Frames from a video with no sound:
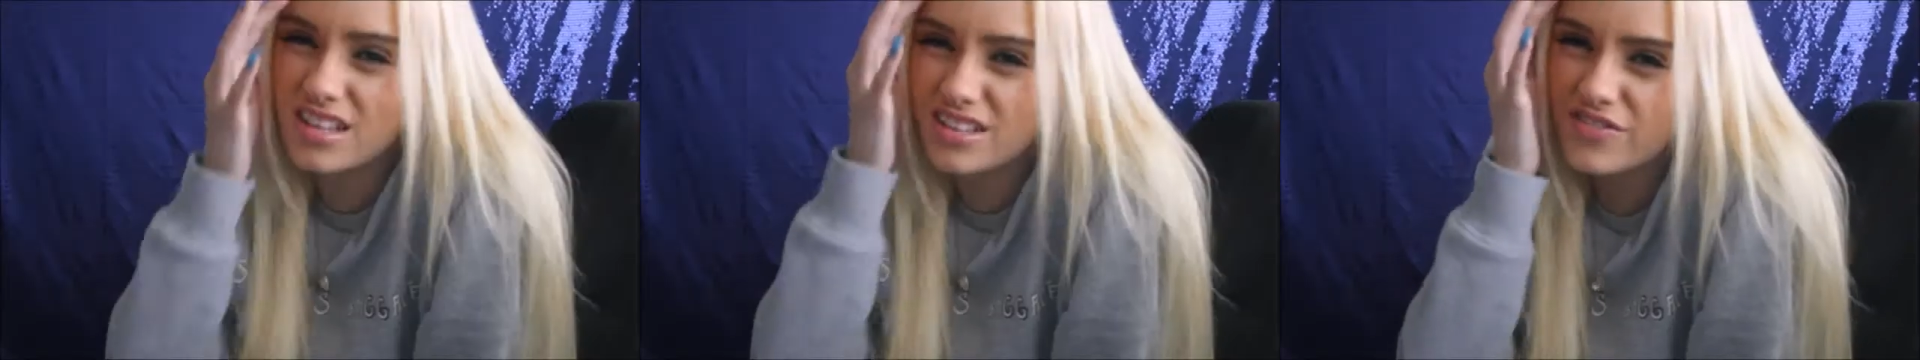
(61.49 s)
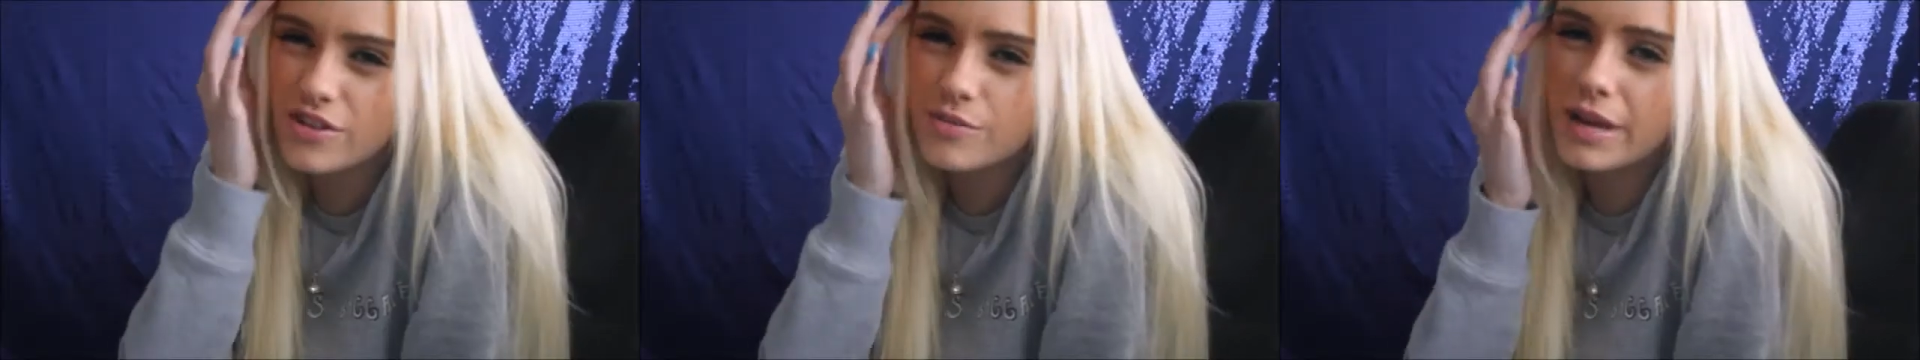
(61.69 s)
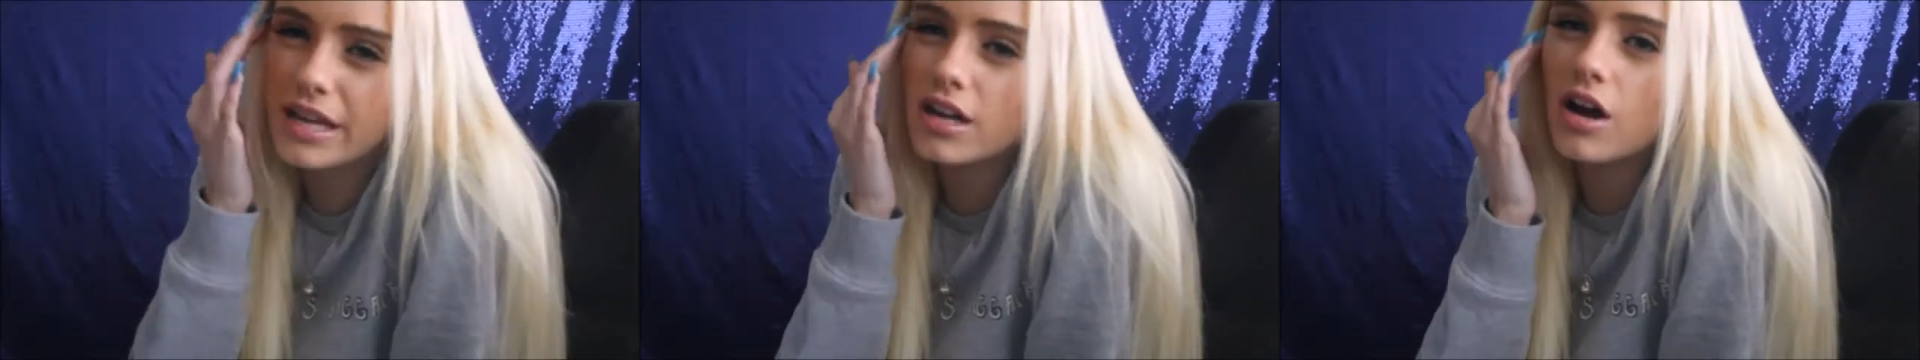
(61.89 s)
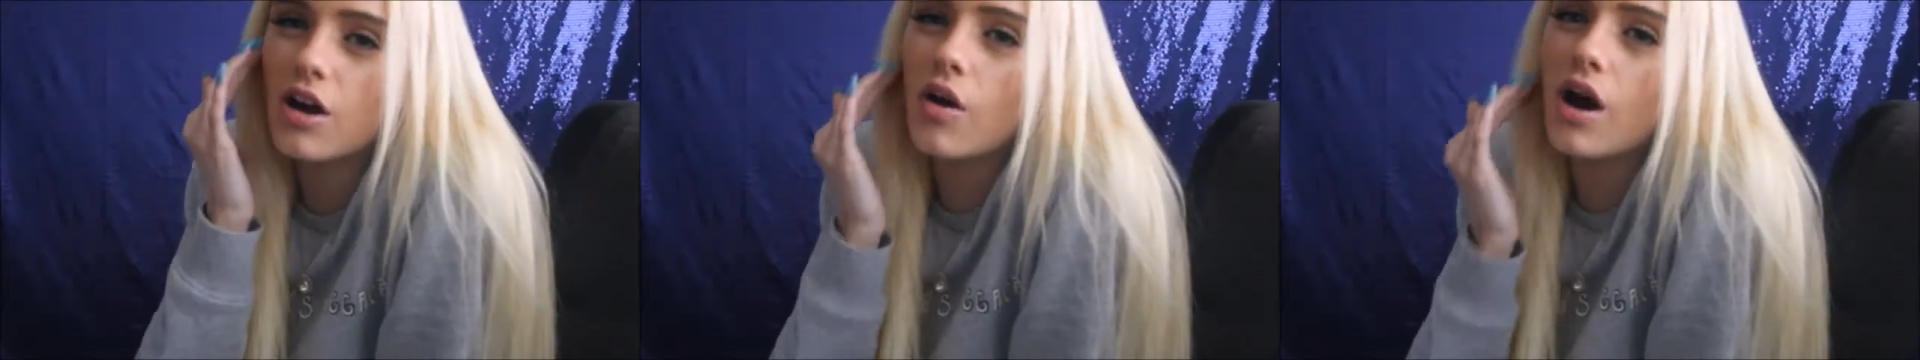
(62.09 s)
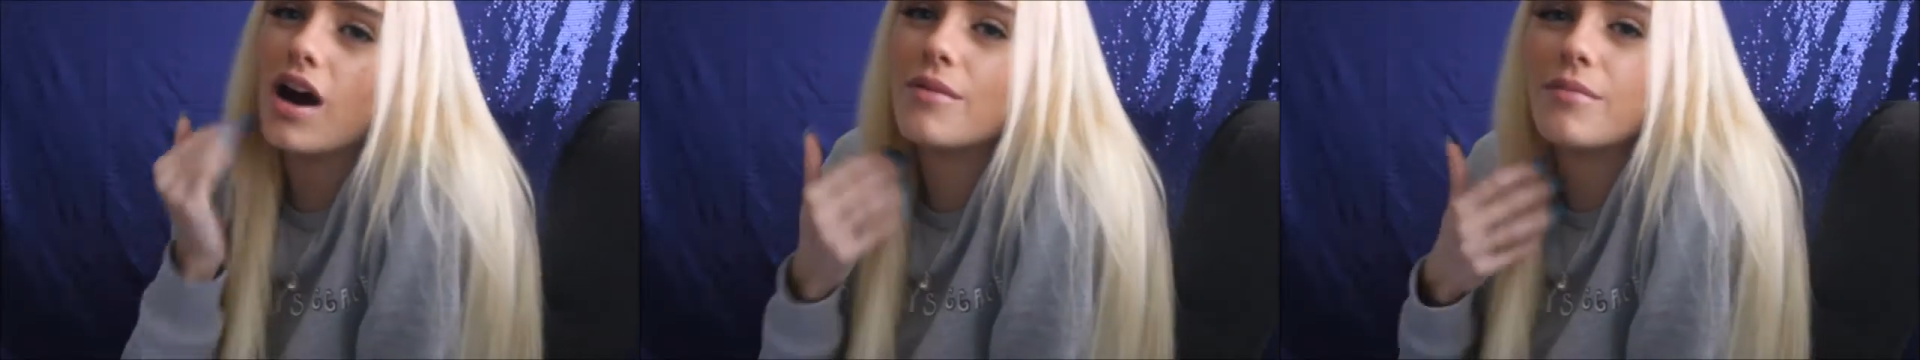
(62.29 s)
If you may know,
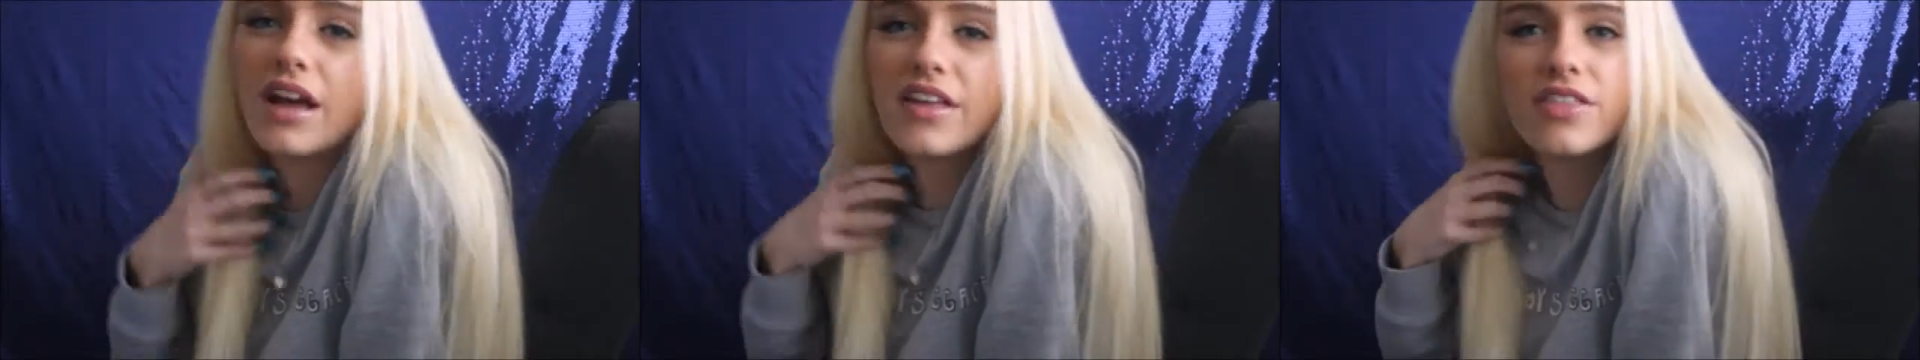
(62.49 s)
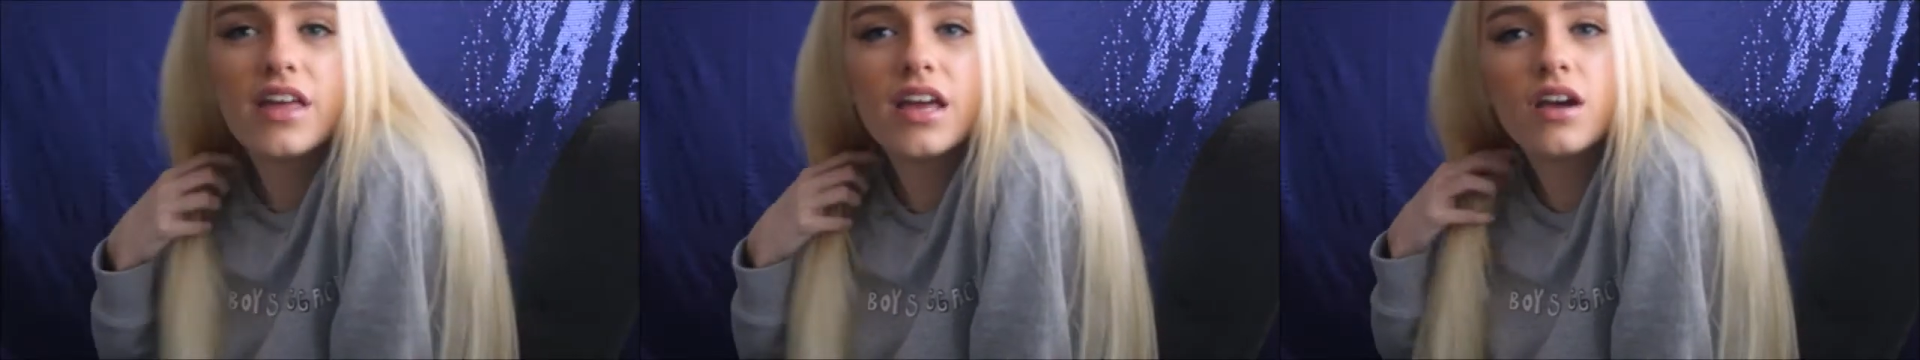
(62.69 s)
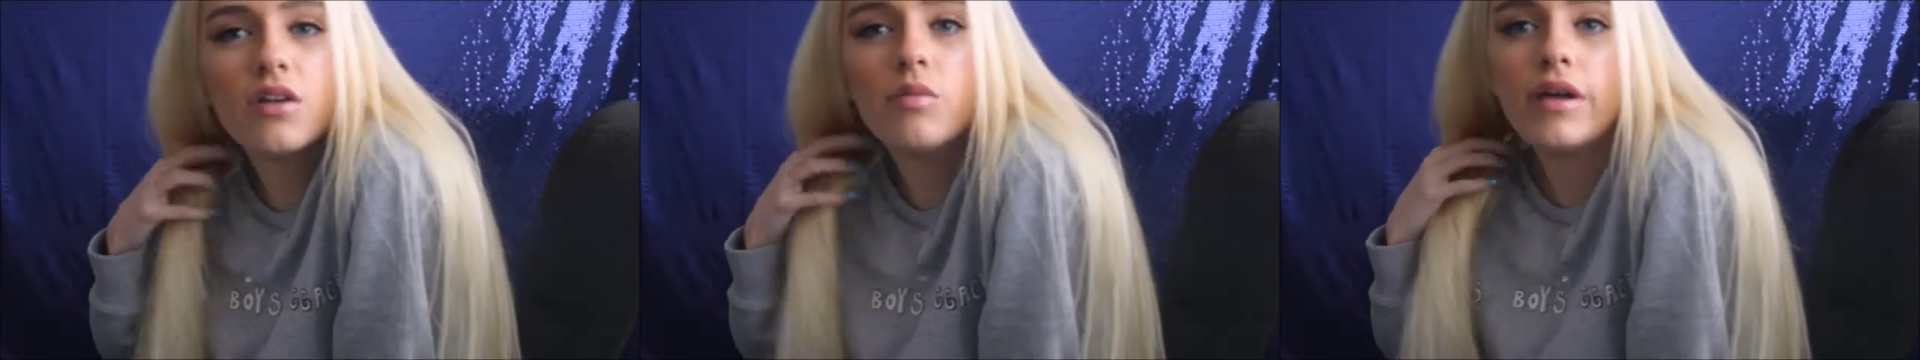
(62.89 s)
I think